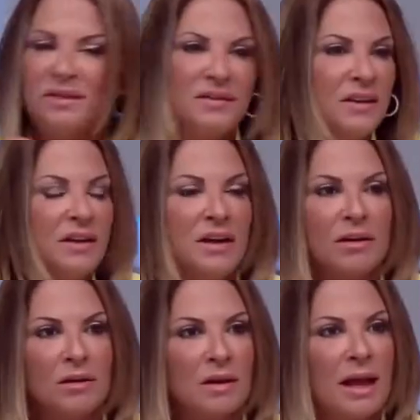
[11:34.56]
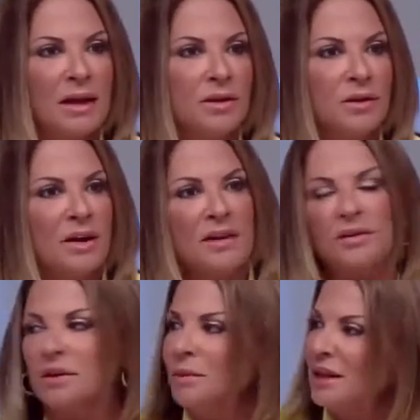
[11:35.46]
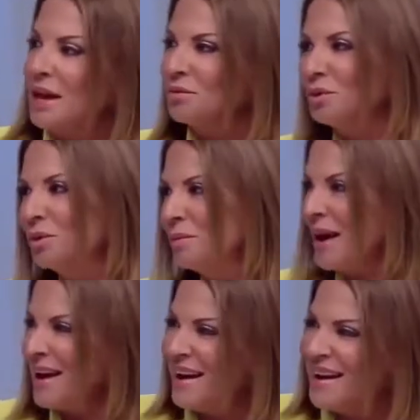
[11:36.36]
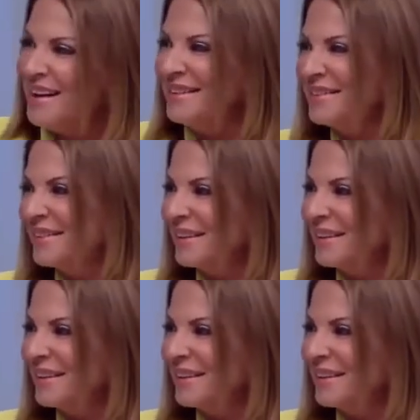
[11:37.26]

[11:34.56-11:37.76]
do you see here? Like you guys are gonna be like roommates?